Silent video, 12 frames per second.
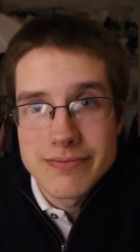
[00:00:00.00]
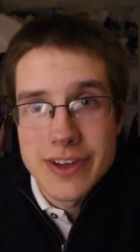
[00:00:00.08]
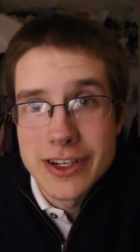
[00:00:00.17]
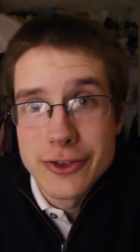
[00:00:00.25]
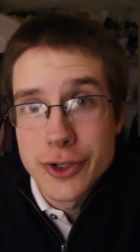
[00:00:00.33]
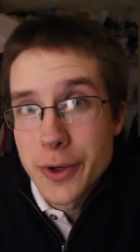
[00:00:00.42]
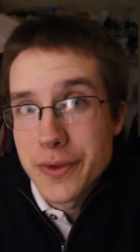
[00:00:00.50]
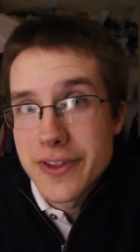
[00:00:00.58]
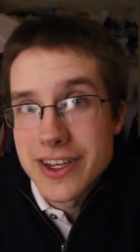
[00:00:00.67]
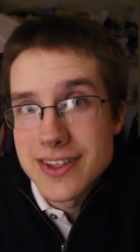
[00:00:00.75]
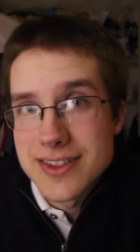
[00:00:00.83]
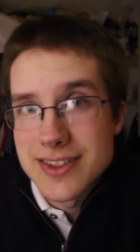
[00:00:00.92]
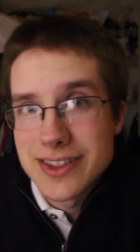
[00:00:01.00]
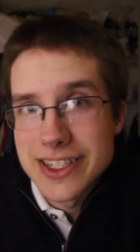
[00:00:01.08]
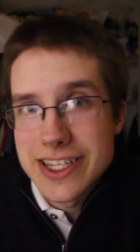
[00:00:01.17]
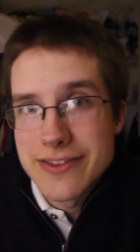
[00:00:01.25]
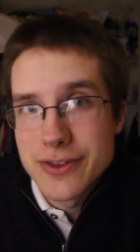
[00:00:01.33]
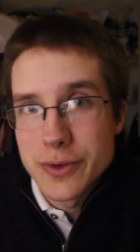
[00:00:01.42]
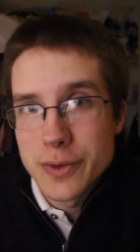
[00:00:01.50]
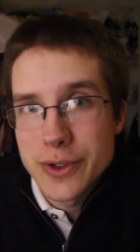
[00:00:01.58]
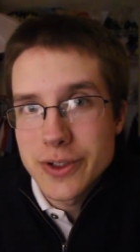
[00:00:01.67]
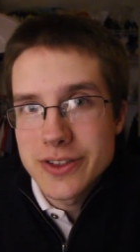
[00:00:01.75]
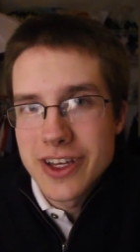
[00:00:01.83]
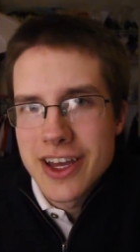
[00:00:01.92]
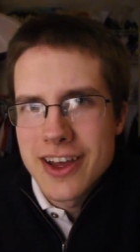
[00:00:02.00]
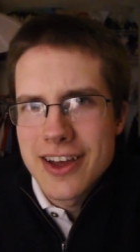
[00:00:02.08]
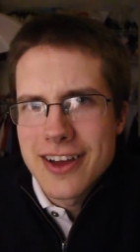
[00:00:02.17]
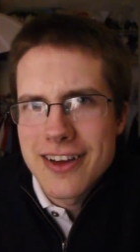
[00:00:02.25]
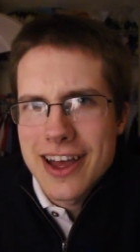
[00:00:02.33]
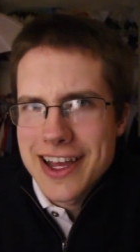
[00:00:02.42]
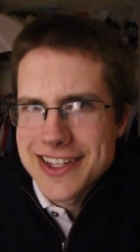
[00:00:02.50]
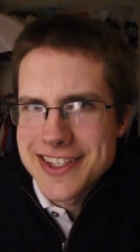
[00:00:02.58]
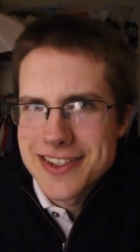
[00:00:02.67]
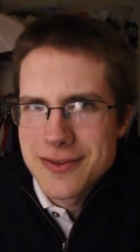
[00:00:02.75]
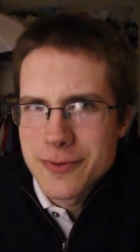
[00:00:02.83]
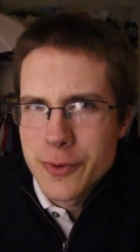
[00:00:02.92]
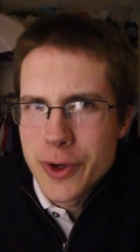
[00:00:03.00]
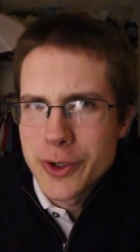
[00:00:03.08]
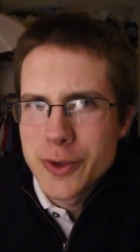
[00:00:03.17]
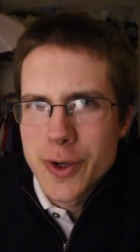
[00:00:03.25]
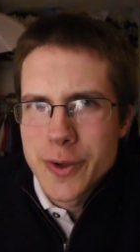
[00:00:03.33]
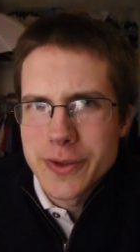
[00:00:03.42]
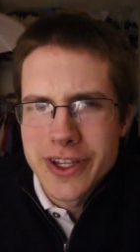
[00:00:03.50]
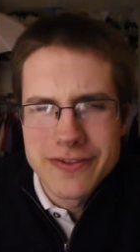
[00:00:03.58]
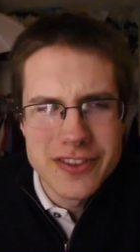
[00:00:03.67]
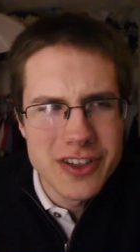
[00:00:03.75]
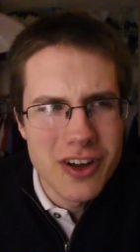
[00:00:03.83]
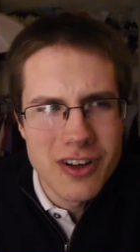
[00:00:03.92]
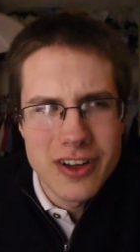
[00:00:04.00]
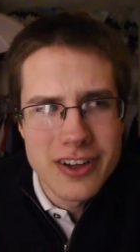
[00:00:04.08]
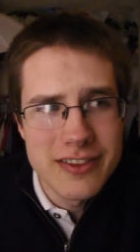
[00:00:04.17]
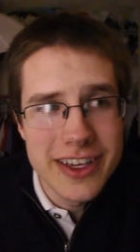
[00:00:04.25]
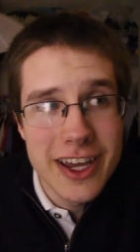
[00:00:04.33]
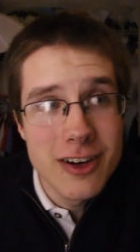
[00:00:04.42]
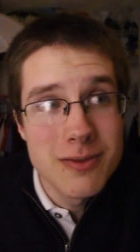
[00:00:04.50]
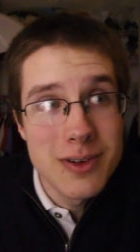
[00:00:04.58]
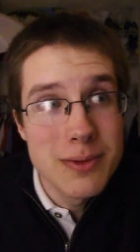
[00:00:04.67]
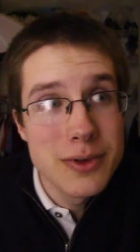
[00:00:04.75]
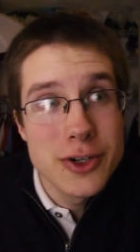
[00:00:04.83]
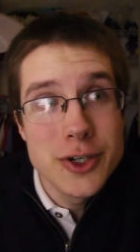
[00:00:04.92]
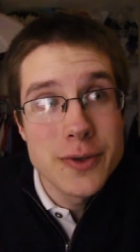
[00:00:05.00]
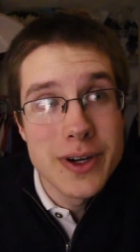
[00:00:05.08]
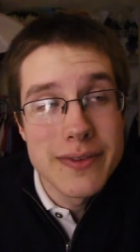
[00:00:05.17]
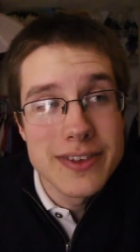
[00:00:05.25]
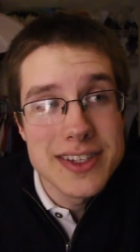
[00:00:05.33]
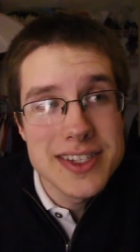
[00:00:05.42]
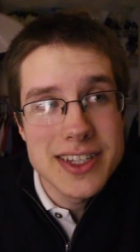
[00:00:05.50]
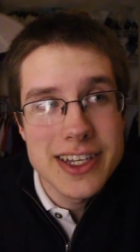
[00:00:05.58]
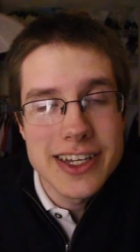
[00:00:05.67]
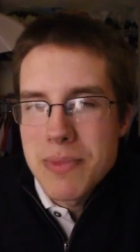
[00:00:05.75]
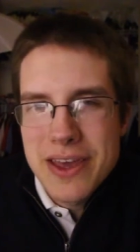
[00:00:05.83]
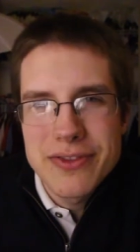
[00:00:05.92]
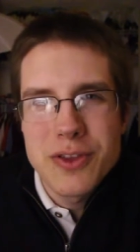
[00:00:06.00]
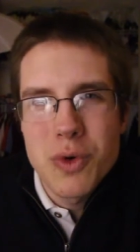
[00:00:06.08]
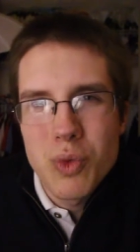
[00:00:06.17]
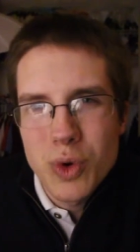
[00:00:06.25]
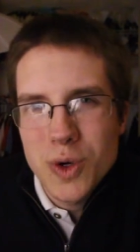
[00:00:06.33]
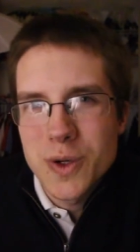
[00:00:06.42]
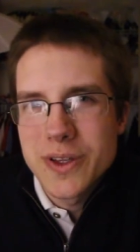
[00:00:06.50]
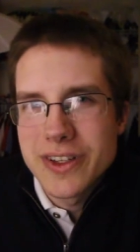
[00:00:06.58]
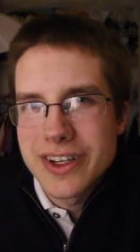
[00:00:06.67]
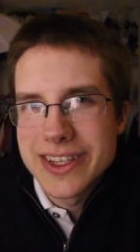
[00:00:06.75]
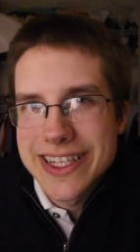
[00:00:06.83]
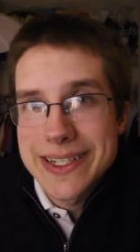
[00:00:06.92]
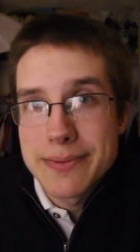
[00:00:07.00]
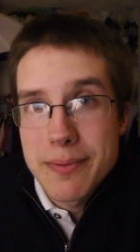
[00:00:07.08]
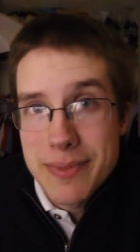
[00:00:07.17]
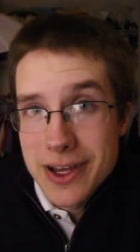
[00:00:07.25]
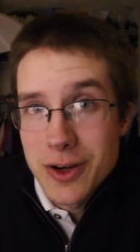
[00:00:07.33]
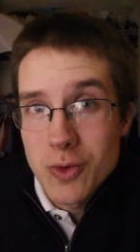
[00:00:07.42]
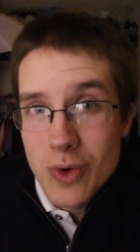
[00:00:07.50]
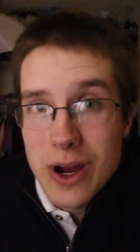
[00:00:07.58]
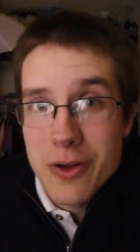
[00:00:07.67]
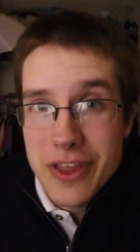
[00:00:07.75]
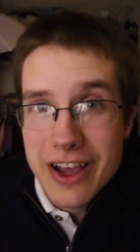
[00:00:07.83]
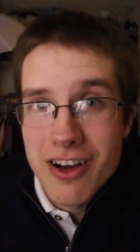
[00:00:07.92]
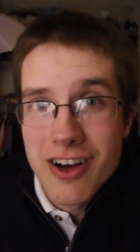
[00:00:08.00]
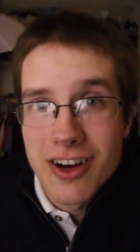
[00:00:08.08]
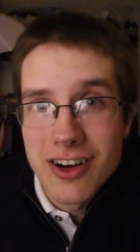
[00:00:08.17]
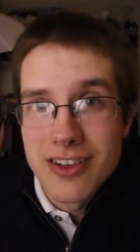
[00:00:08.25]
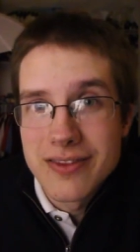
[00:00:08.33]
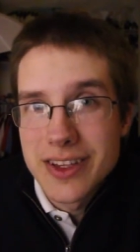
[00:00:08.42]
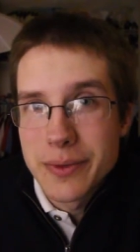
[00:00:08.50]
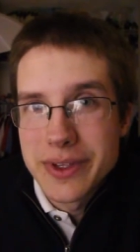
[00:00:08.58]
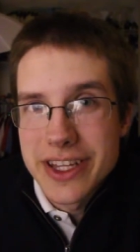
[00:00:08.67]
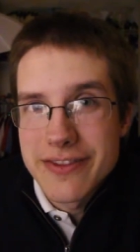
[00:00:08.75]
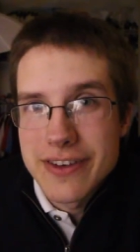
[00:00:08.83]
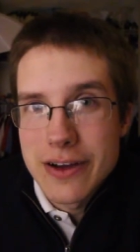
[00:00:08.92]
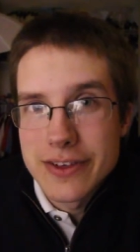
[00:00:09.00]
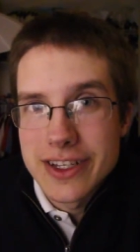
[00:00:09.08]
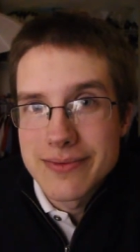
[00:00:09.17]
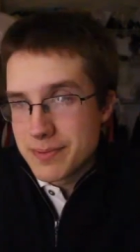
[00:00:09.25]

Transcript: and grow things, and leave the world, as one quote loved to call it, can't remember who, obviously, make the world a little bit better where they are than when they found it.